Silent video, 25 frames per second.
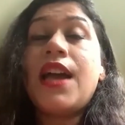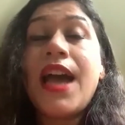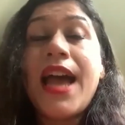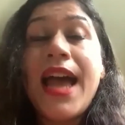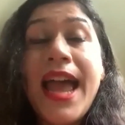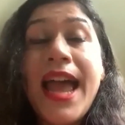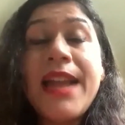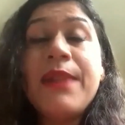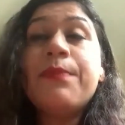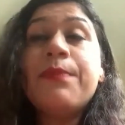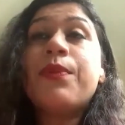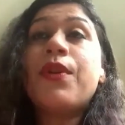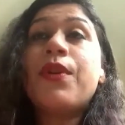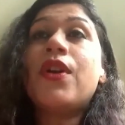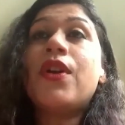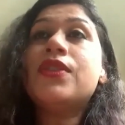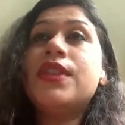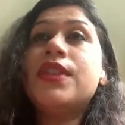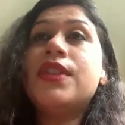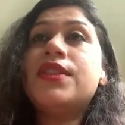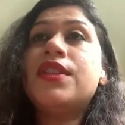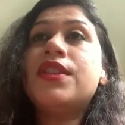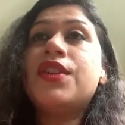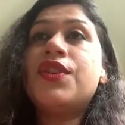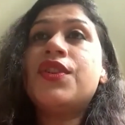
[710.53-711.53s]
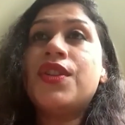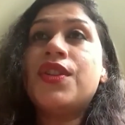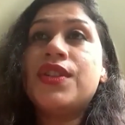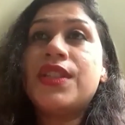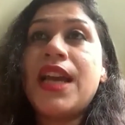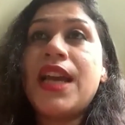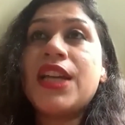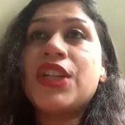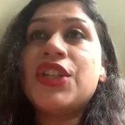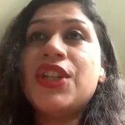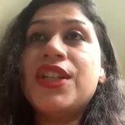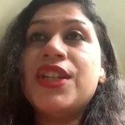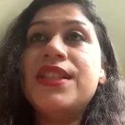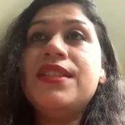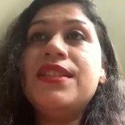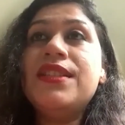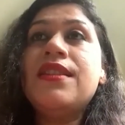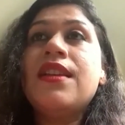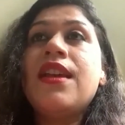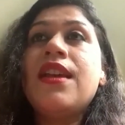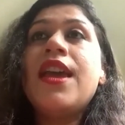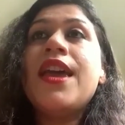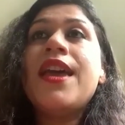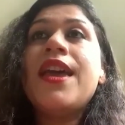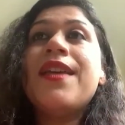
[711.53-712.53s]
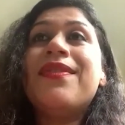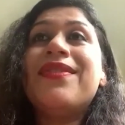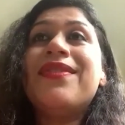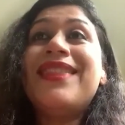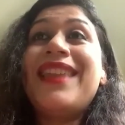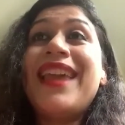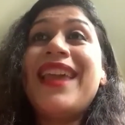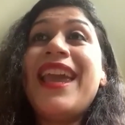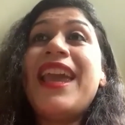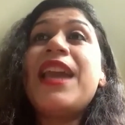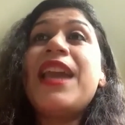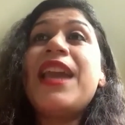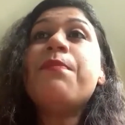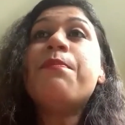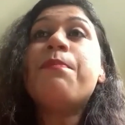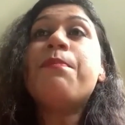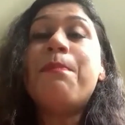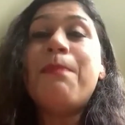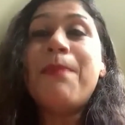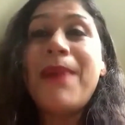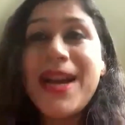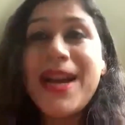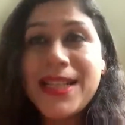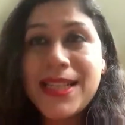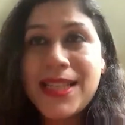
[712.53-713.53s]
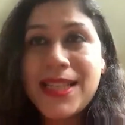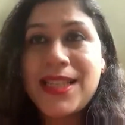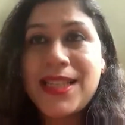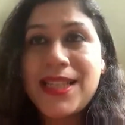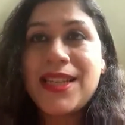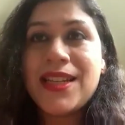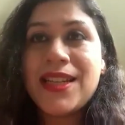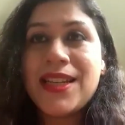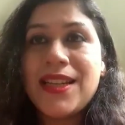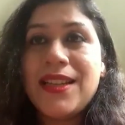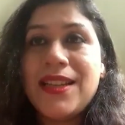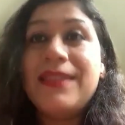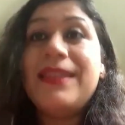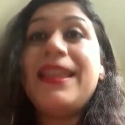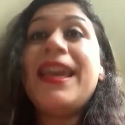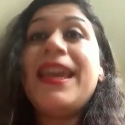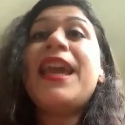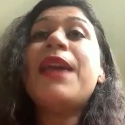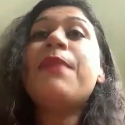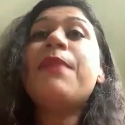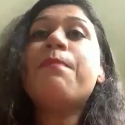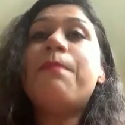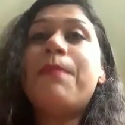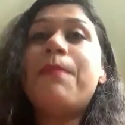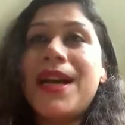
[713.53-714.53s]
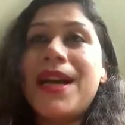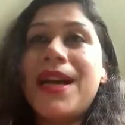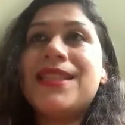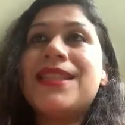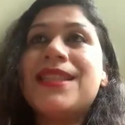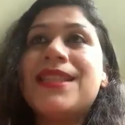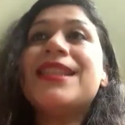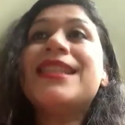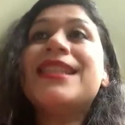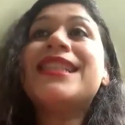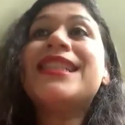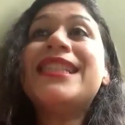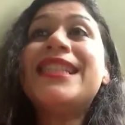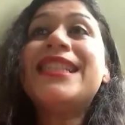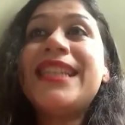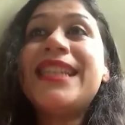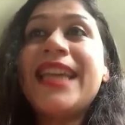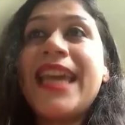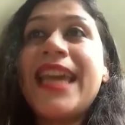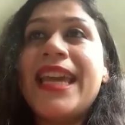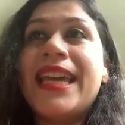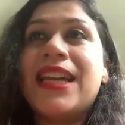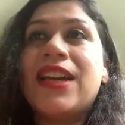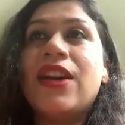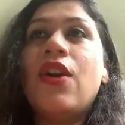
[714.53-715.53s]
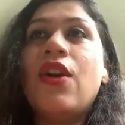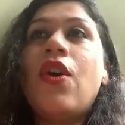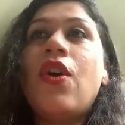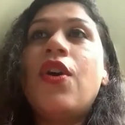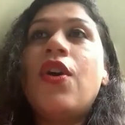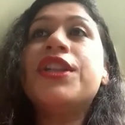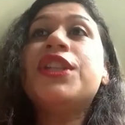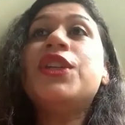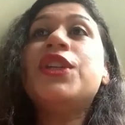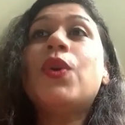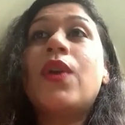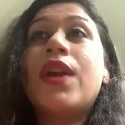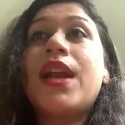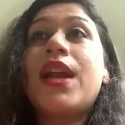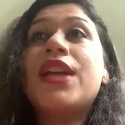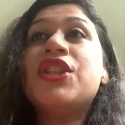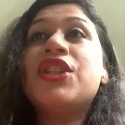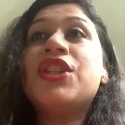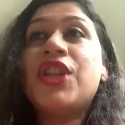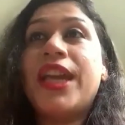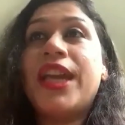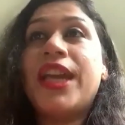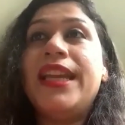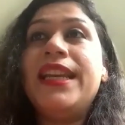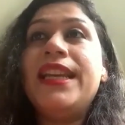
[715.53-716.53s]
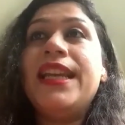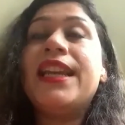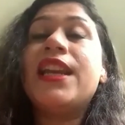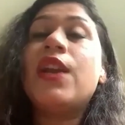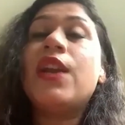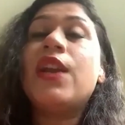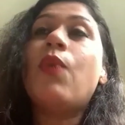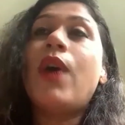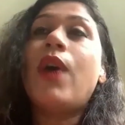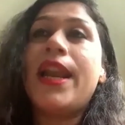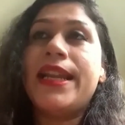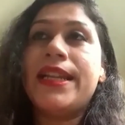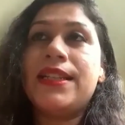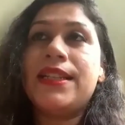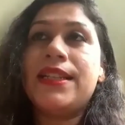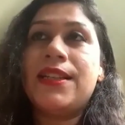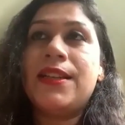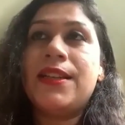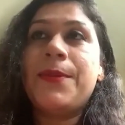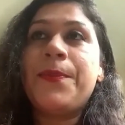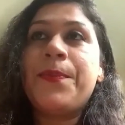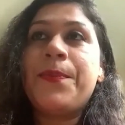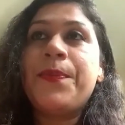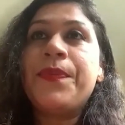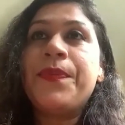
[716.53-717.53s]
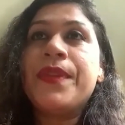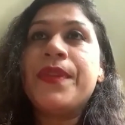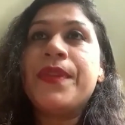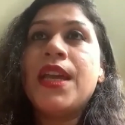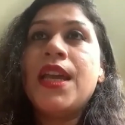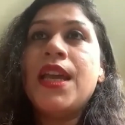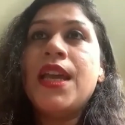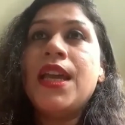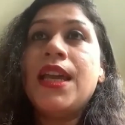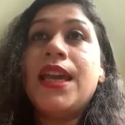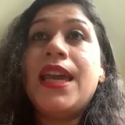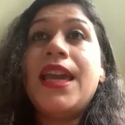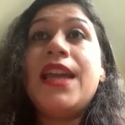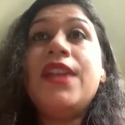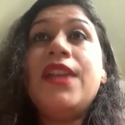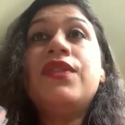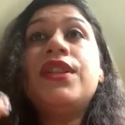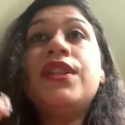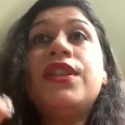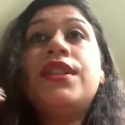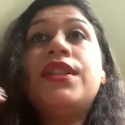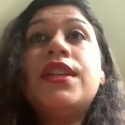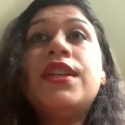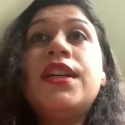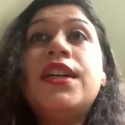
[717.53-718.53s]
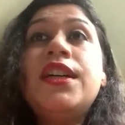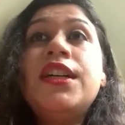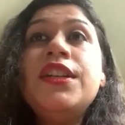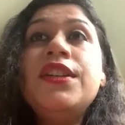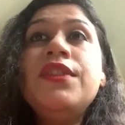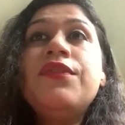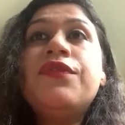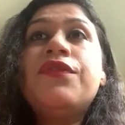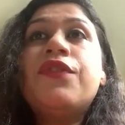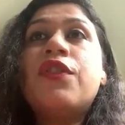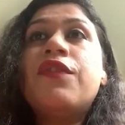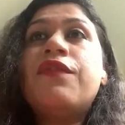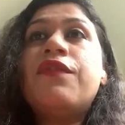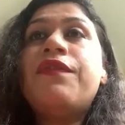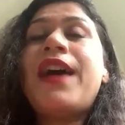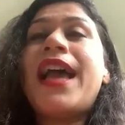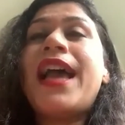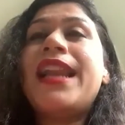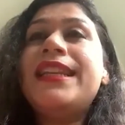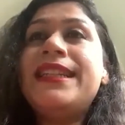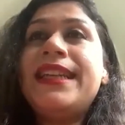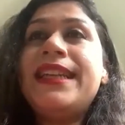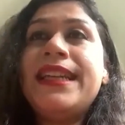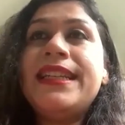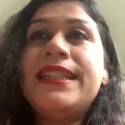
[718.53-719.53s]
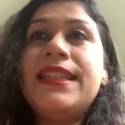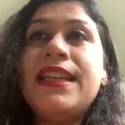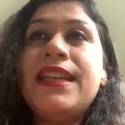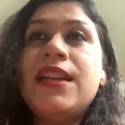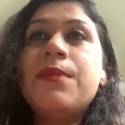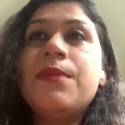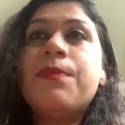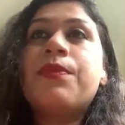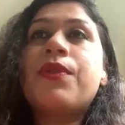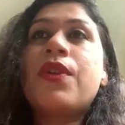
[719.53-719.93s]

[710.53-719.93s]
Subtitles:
and process the transactions, they must stake on Yonachain in a wallet. In return for validating,